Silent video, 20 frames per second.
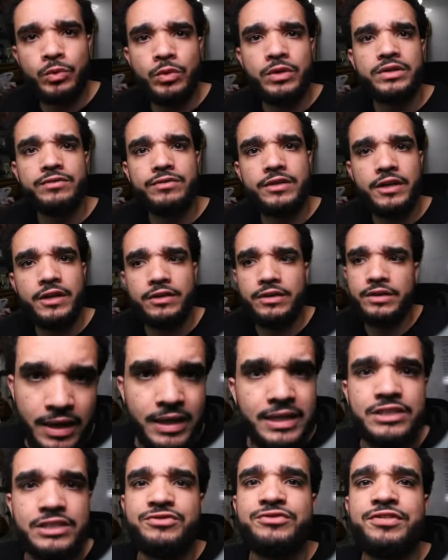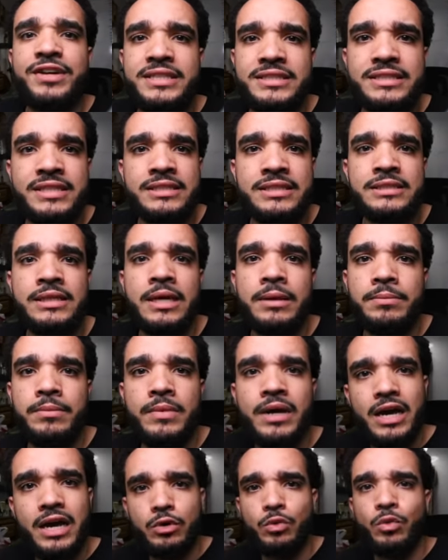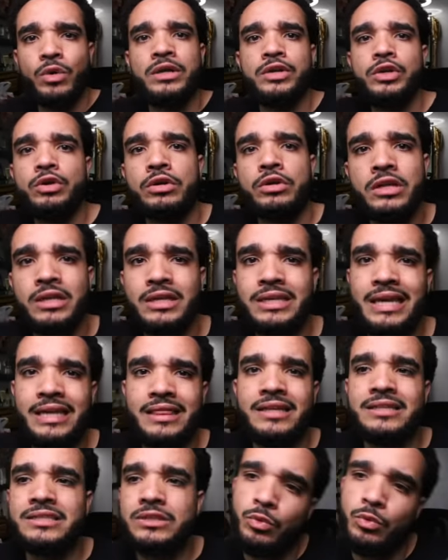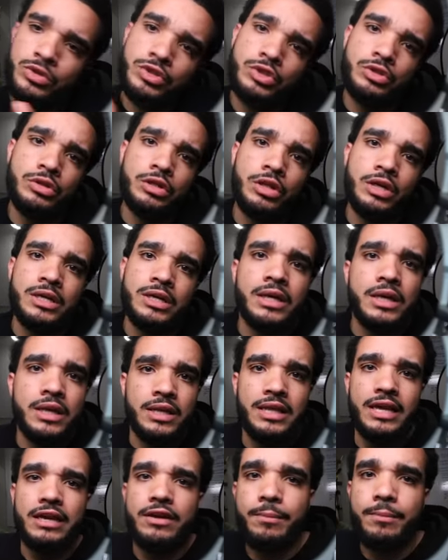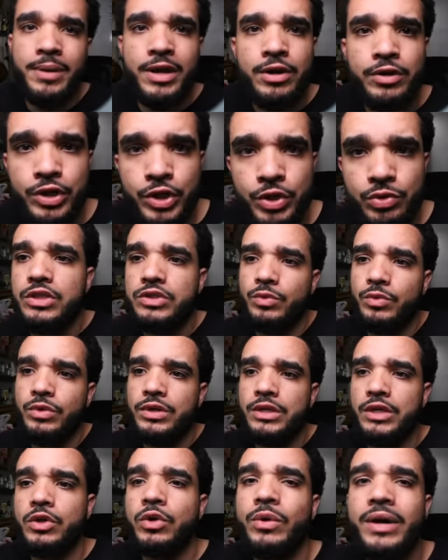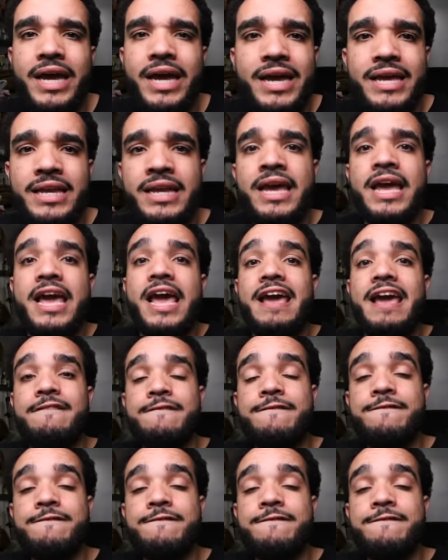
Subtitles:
one another. Let's fix this up. I don't want you to look like this. I want you to look like a better you. So we're gonna go ahead and